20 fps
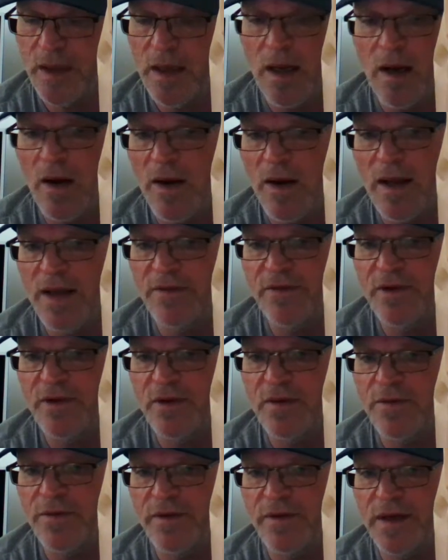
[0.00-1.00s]
I have no
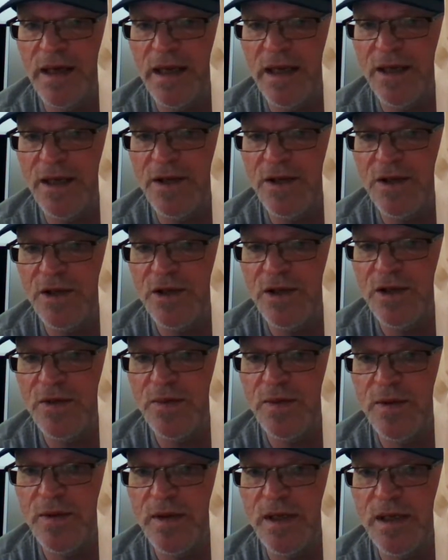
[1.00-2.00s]
affiliations
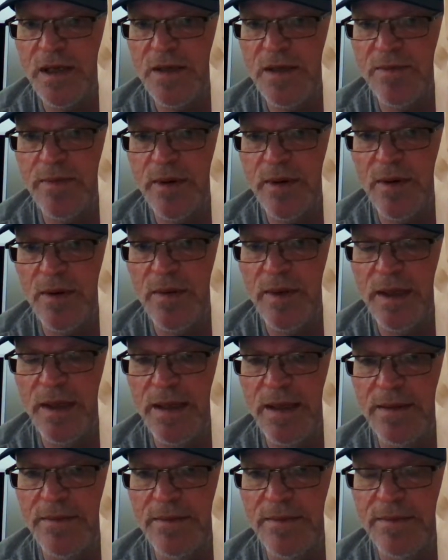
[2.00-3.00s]
with these, by the way.
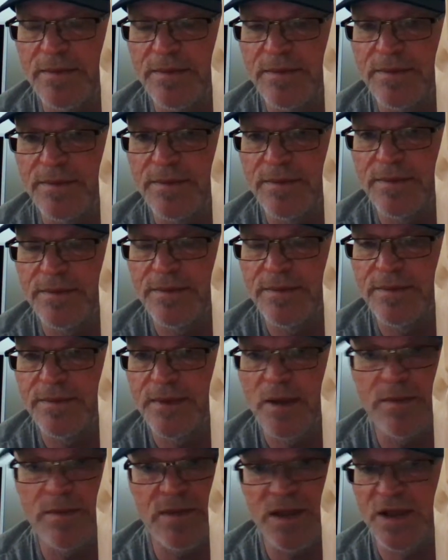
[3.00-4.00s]

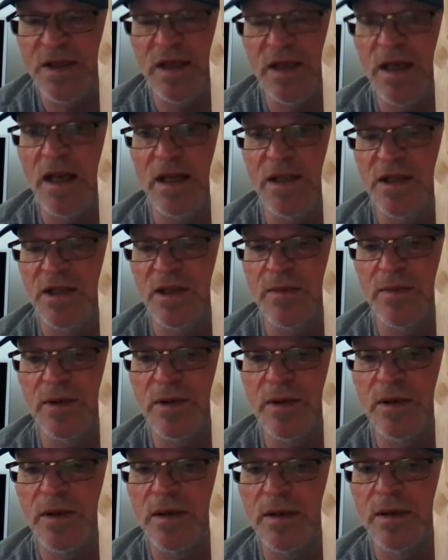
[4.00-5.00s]
I'm just a customer,
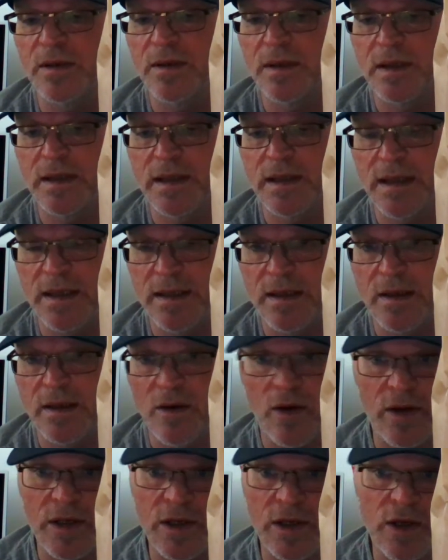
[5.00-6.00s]

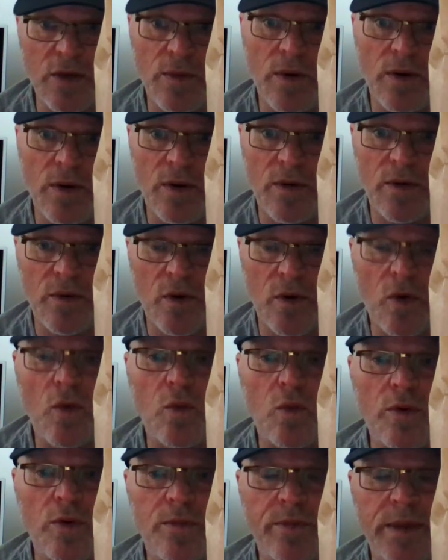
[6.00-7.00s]
like you are or
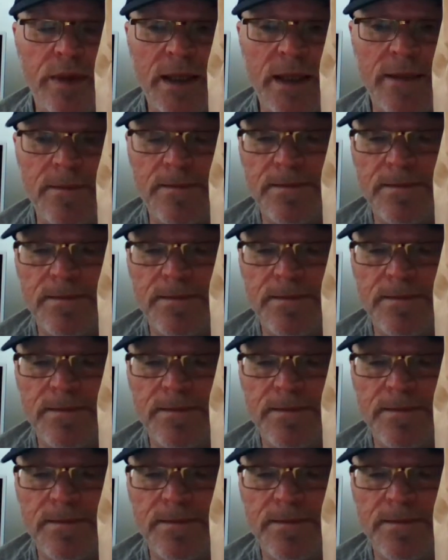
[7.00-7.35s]
would be.